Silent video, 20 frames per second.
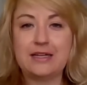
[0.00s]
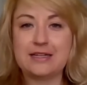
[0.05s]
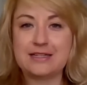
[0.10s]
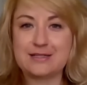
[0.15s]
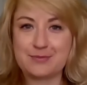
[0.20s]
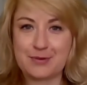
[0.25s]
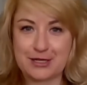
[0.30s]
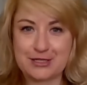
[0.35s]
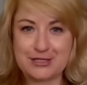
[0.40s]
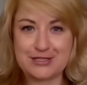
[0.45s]
it
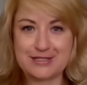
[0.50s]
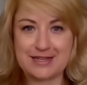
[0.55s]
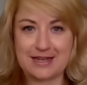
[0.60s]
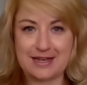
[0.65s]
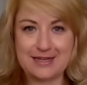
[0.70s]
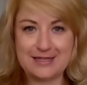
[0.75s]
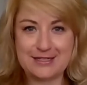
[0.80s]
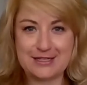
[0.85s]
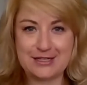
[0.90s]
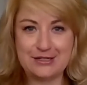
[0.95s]
as much as
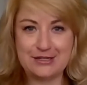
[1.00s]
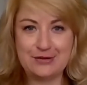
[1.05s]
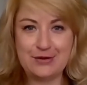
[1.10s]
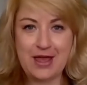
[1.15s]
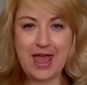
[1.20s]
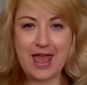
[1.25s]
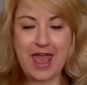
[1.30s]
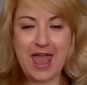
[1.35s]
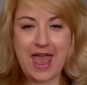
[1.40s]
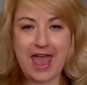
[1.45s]
I do.
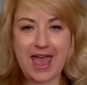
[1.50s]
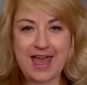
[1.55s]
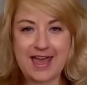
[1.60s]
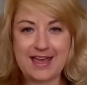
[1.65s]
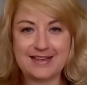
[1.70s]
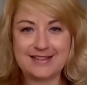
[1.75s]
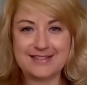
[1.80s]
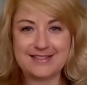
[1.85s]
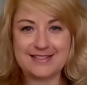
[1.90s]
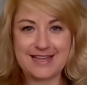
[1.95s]

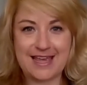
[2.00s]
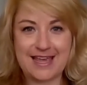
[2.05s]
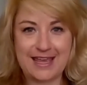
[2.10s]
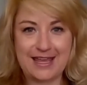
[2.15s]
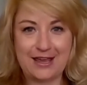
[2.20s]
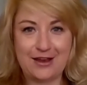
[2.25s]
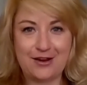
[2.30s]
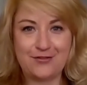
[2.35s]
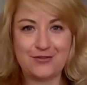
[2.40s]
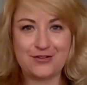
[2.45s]
And take
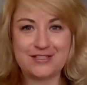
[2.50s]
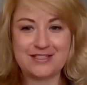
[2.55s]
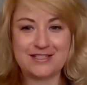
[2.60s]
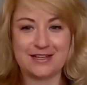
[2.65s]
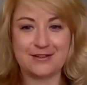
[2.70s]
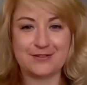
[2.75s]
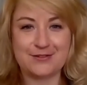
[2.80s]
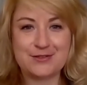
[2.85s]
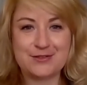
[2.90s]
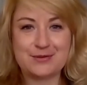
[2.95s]
care of
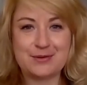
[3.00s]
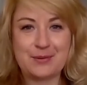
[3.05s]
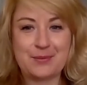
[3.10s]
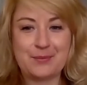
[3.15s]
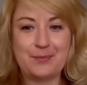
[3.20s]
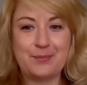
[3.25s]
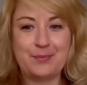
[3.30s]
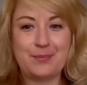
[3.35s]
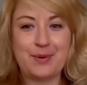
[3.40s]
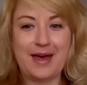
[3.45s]
yourselves.
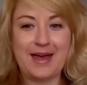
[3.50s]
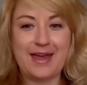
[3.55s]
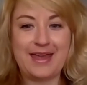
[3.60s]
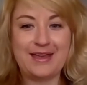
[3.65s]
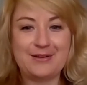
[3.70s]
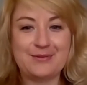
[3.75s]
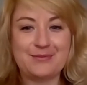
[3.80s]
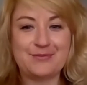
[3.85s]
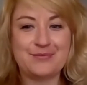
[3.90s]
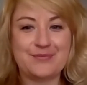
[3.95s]

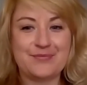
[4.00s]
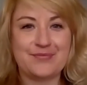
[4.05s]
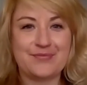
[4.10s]
Bye.